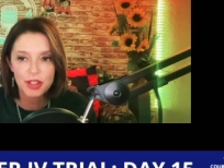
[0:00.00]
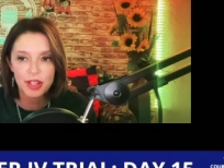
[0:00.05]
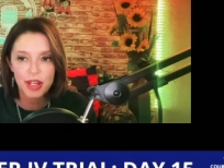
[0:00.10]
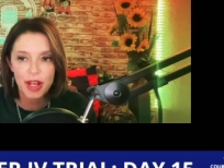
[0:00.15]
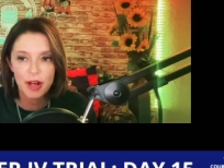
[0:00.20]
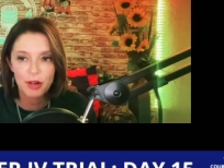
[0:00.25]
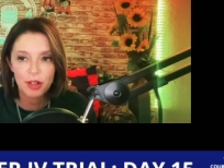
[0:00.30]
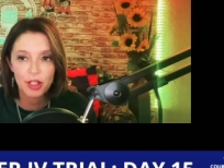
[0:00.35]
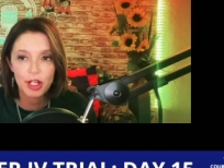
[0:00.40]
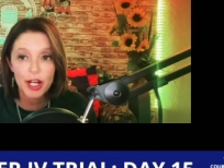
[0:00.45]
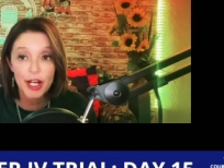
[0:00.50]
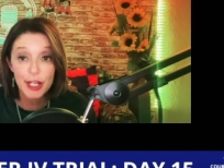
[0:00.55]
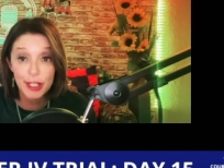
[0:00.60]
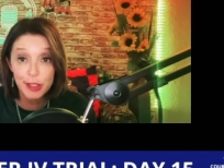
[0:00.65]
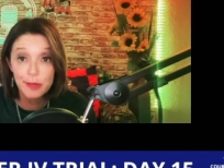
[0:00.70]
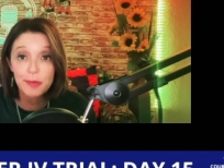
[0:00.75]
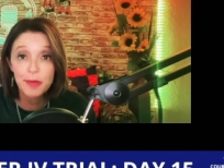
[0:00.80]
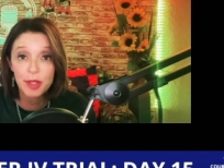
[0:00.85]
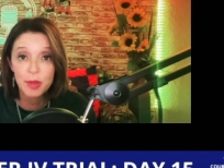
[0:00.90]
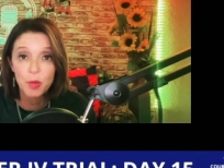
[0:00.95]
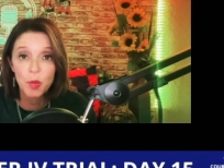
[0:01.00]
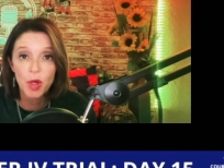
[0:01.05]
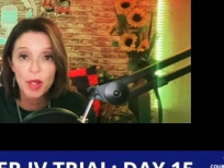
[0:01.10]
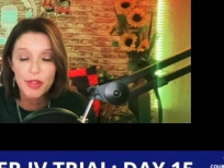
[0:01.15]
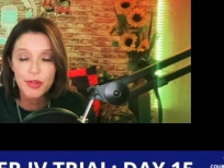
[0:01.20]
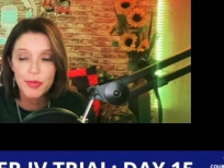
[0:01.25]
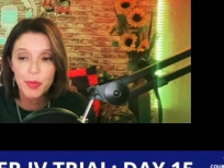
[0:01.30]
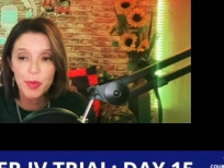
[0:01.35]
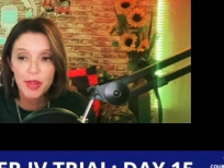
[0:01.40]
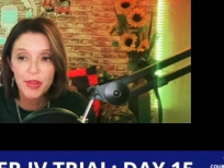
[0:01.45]
Now, her husband
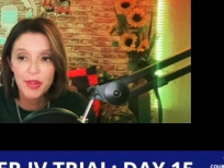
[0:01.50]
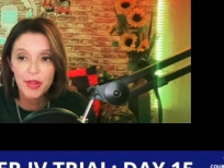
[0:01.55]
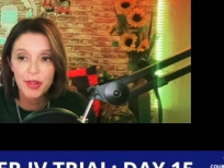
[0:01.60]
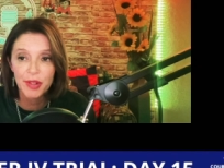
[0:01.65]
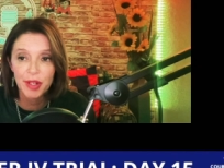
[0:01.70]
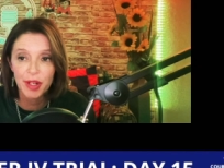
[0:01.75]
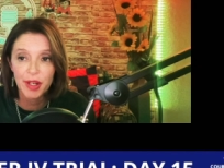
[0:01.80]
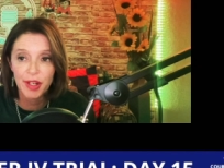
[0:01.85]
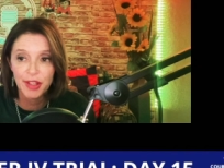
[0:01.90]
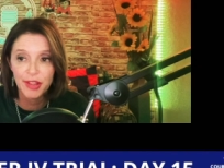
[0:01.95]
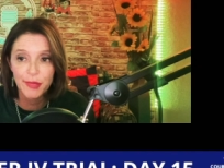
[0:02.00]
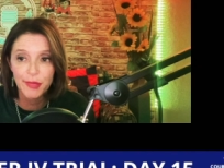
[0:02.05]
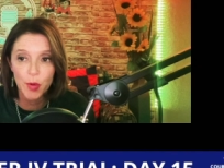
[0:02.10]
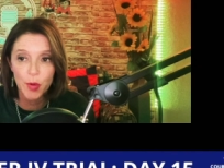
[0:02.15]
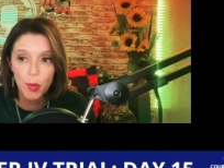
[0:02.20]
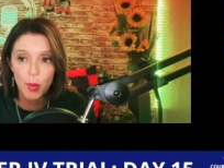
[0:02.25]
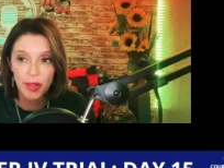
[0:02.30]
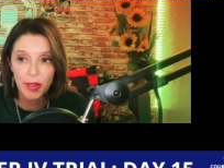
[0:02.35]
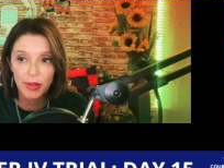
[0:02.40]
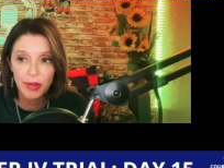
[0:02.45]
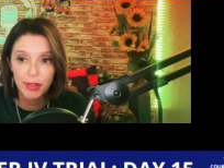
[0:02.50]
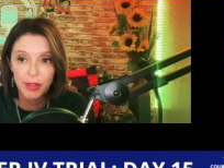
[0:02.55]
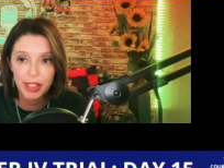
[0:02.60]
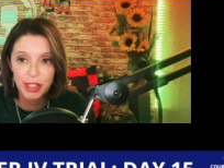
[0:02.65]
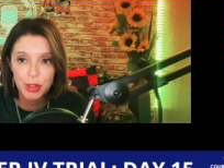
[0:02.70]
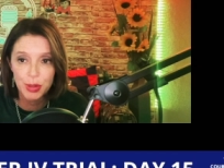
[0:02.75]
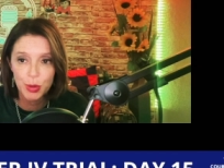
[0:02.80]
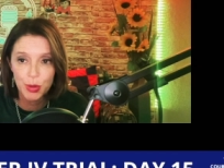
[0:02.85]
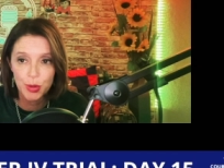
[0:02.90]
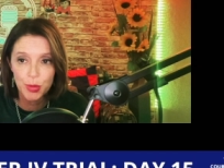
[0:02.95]
was with her on his four wheeler,
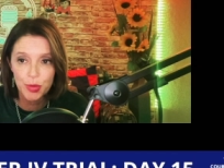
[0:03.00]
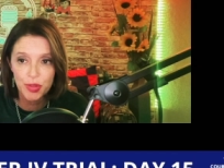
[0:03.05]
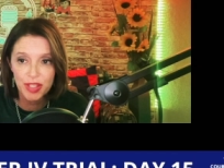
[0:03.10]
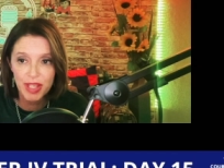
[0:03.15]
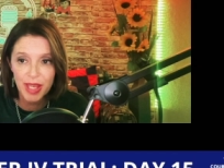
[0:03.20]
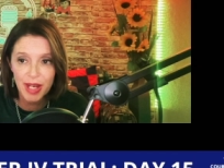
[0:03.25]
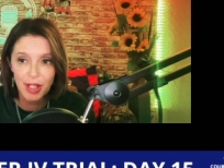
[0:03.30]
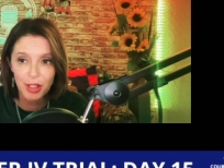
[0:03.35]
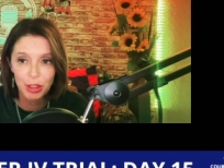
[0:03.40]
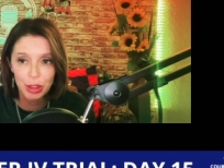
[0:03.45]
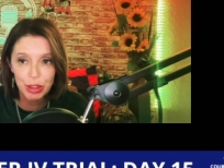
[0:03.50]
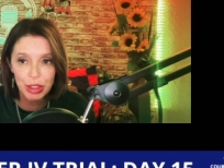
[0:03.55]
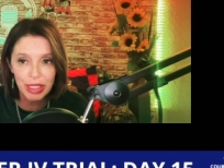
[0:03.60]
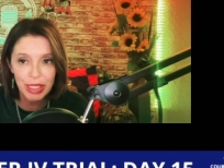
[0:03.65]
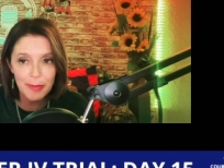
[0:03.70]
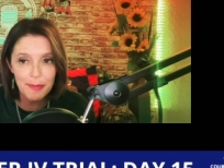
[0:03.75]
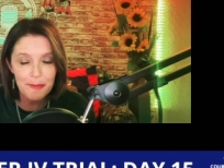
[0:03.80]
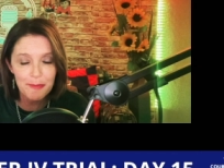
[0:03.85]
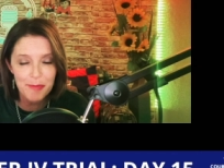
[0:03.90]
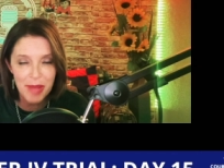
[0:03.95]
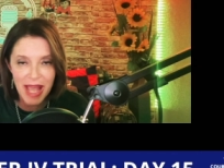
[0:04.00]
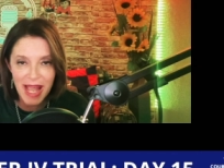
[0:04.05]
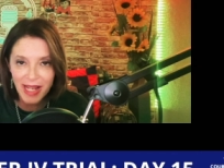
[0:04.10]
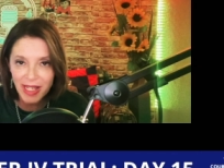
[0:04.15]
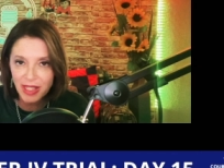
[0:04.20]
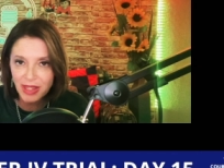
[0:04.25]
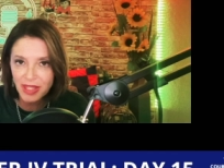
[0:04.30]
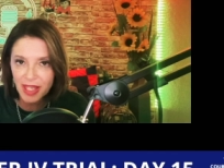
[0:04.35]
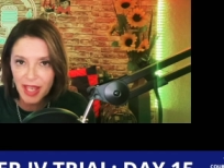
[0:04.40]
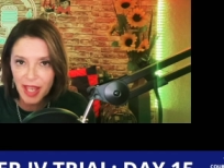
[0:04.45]
and George was kind of looking back
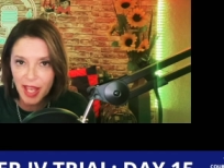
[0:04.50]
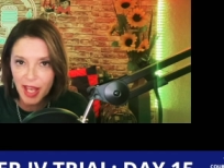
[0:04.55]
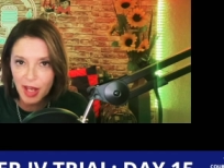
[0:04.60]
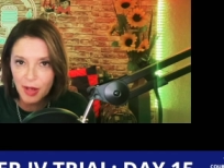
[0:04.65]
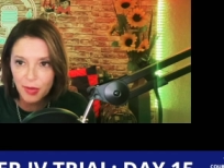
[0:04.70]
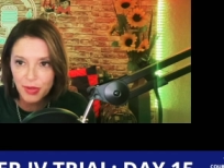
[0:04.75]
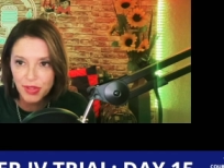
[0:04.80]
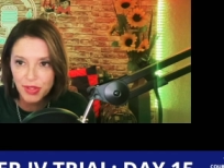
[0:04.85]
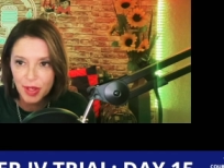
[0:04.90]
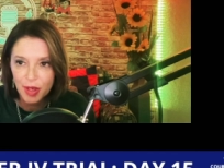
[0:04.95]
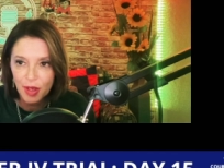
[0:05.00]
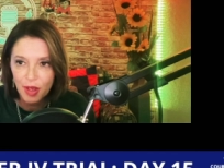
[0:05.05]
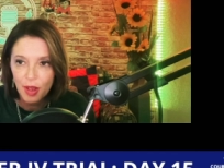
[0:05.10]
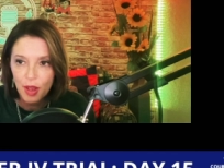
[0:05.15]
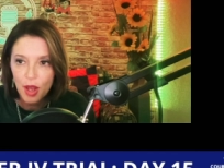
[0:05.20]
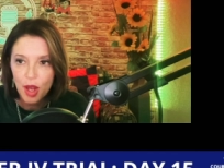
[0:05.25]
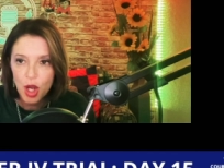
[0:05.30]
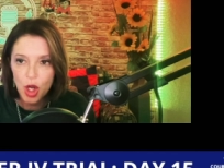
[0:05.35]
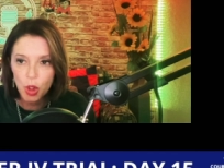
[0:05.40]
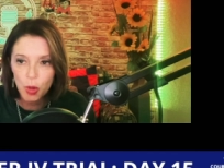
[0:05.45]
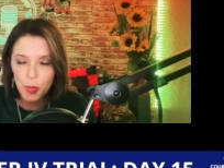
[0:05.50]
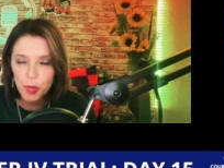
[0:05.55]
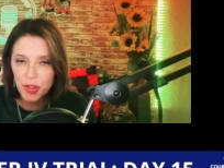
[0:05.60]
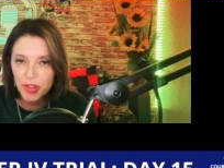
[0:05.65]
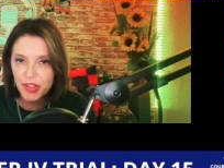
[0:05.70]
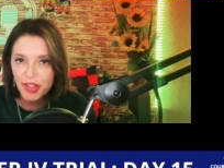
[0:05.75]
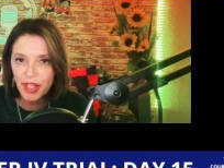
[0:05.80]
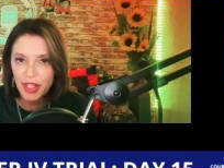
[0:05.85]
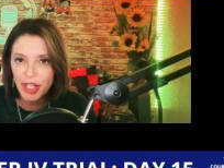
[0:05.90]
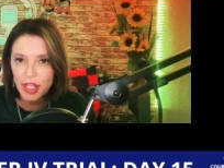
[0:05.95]
at the house,
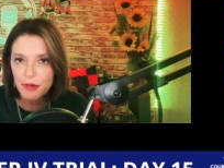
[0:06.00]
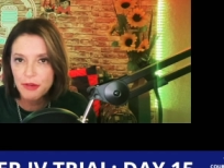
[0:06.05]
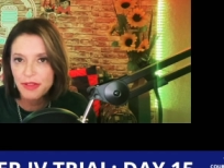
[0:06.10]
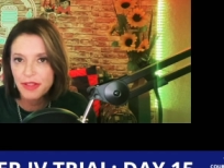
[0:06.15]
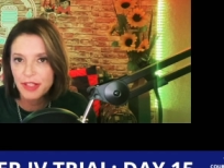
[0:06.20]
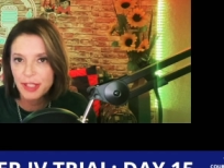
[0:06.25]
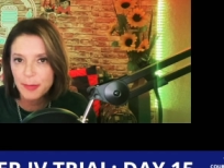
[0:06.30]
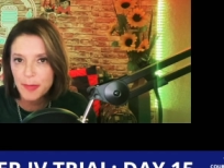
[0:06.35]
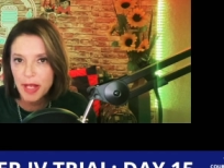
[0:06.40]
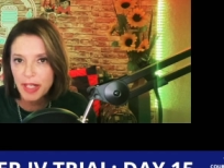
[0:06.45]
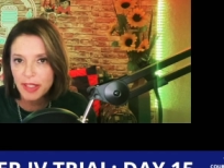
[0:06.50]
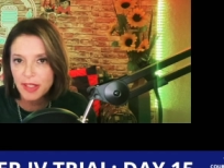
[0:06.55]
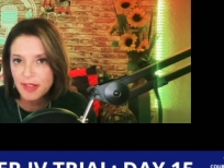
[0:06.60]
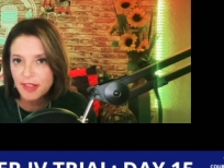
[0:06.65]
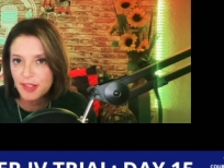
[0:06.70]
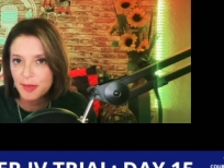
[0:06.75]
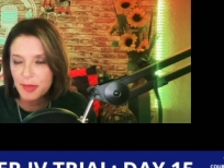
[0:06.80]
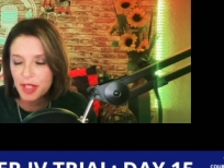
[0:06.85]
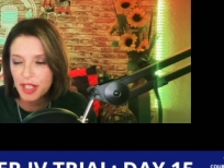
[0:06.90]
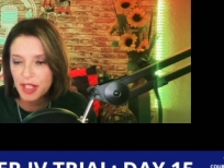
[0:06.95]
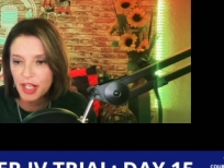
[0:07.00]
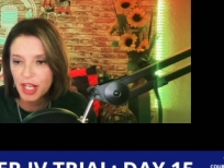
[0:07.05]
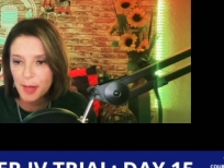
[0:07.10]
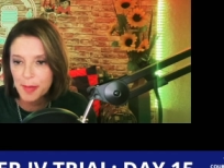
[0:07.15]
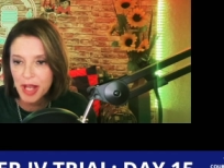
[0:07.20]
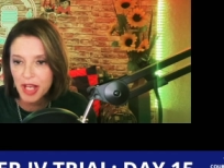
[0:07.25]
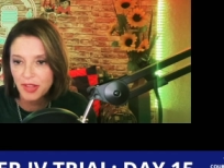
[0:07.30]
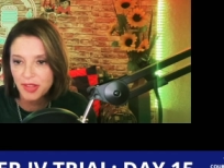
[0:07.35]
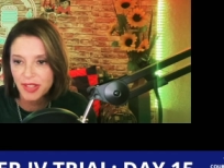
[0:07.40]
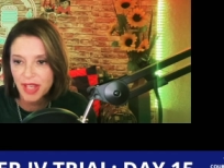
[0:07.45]
almost like he was expecting somebody to come
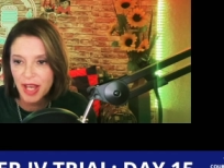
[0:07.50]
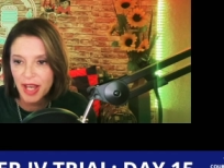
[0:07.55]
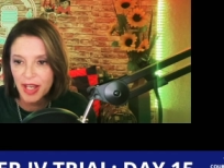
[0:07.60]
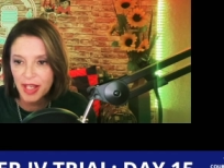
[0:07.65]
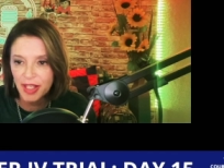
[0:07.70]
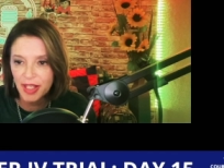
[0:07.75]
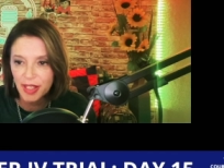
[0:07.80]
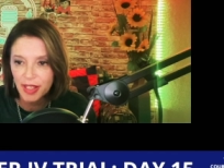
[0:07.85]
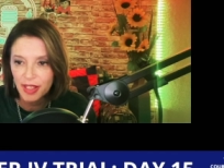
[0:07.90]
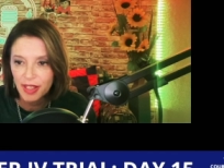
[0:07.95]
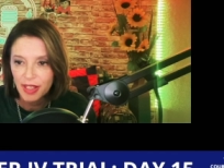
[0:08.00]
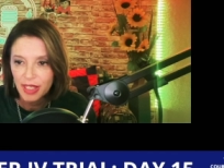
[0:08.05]
outside.